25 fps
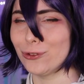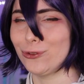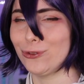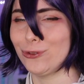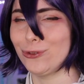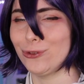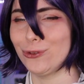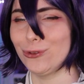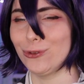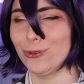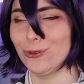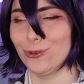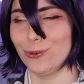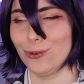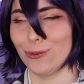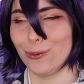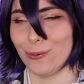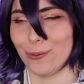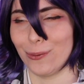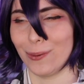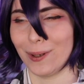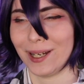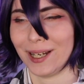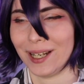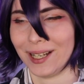
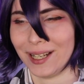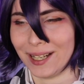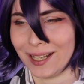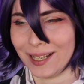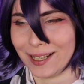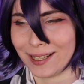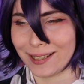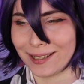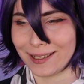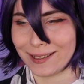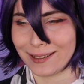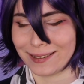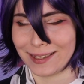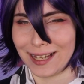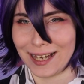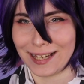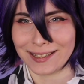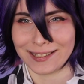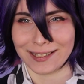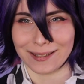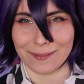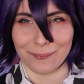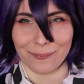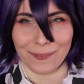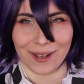Ooh,
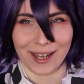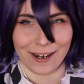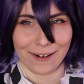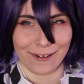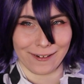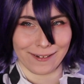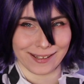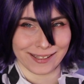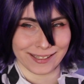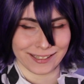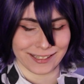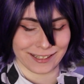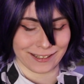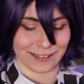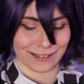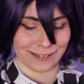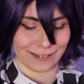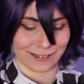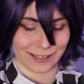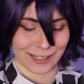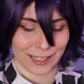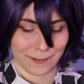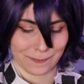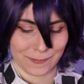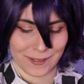that's
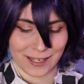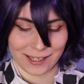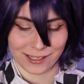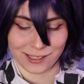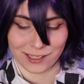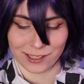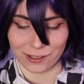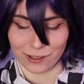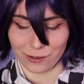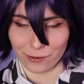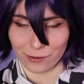embarrassing. Keep that to